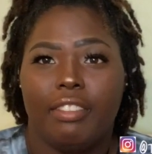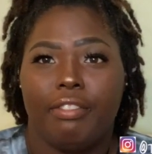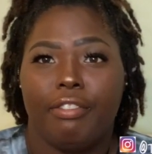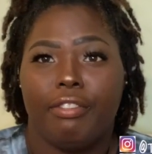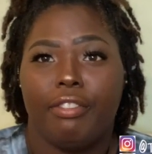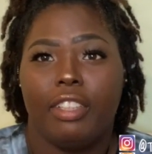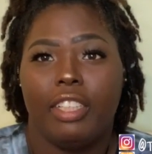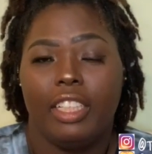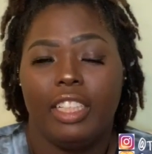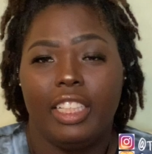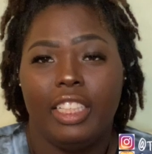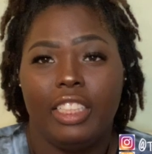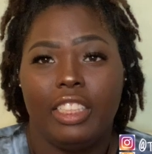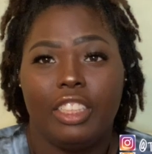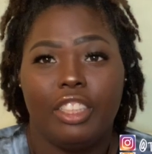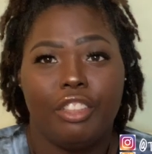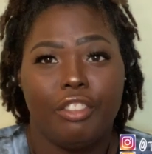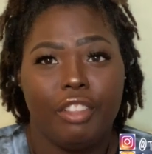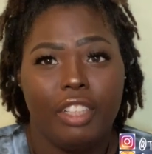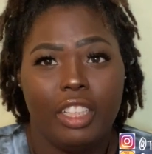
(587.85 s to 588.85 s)
at
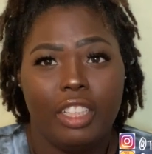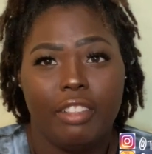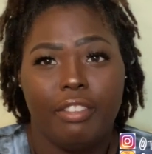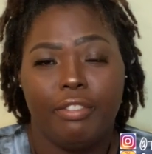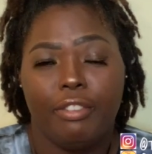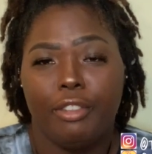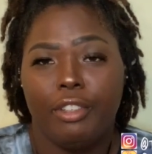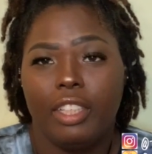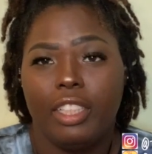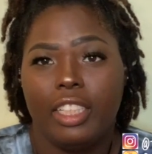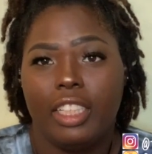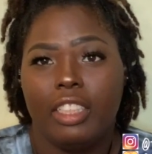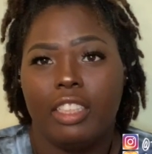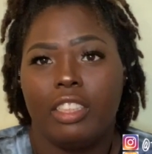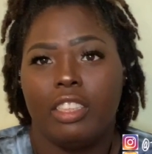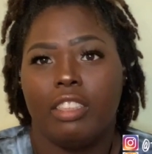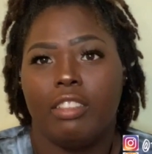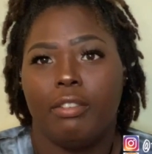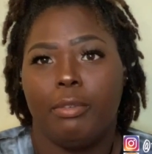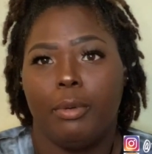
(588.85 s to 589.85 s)
least 3 to 4
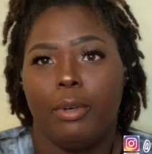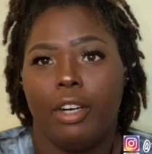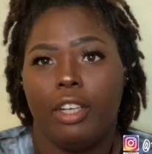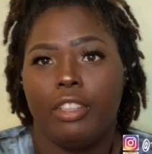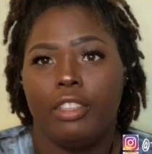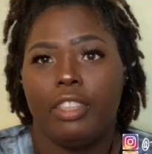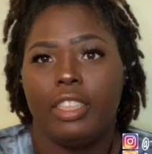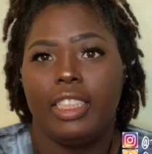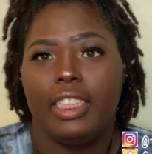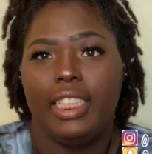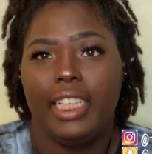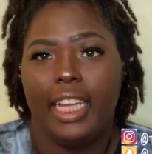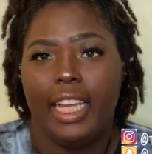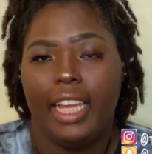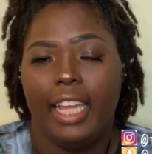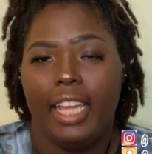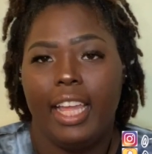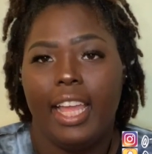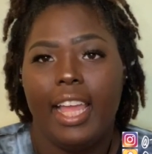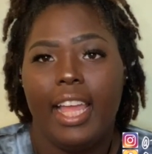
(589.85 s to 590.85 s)
liters of water a
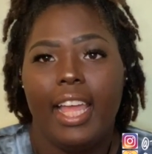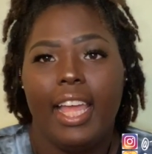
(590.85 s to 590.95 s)
day.